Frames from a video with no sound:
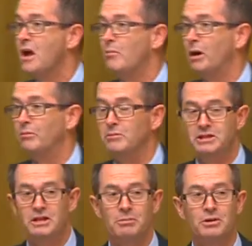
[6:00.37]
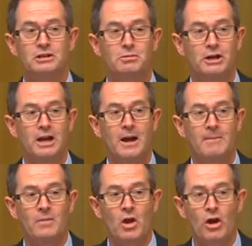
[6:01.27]
But Mr. Deputy Speaker,
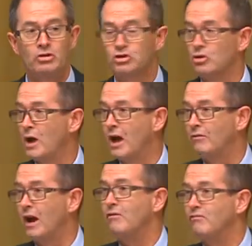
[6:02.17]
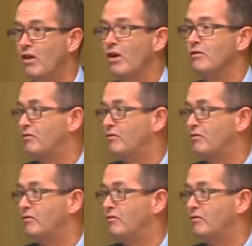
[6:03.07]
I do have a very,